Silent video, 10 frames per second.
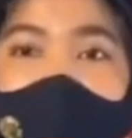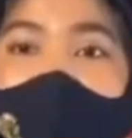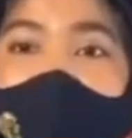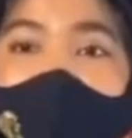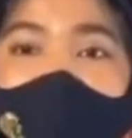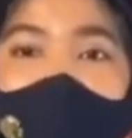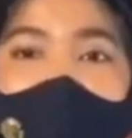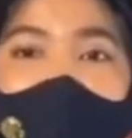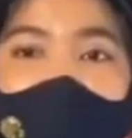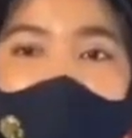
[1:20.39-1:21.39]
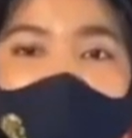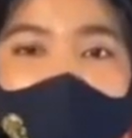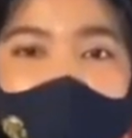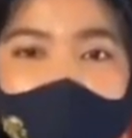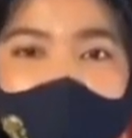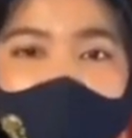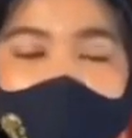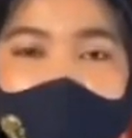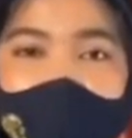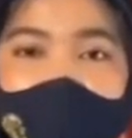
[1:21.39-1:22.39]
We are up to date with the
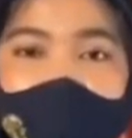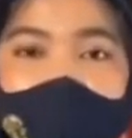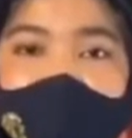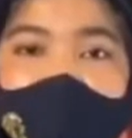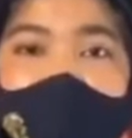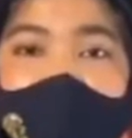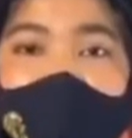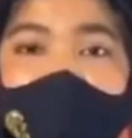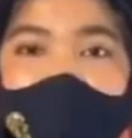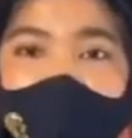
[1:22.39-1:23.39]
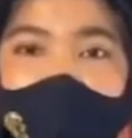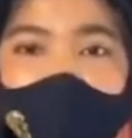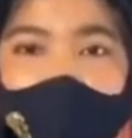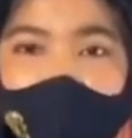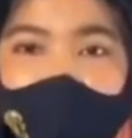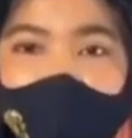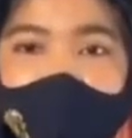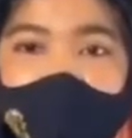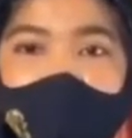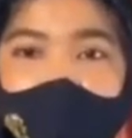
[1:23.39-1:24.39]
latest and the safest methods to
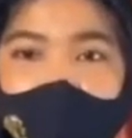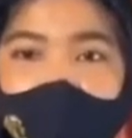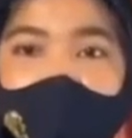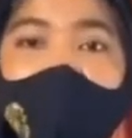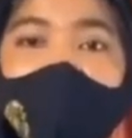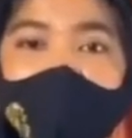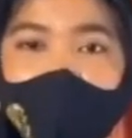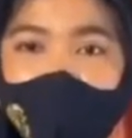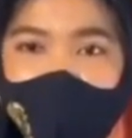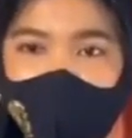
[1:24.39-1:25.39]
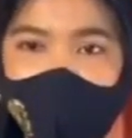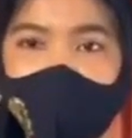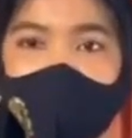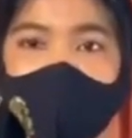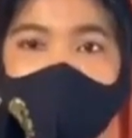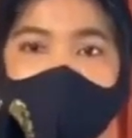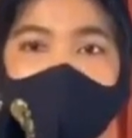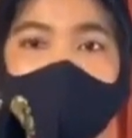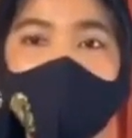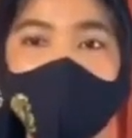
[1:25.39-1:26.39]
bring you optimal healthcare during
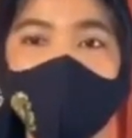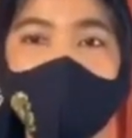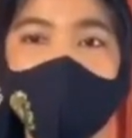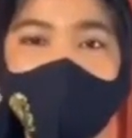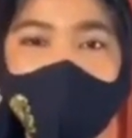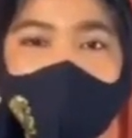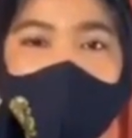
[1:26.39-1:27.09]
this pandemic.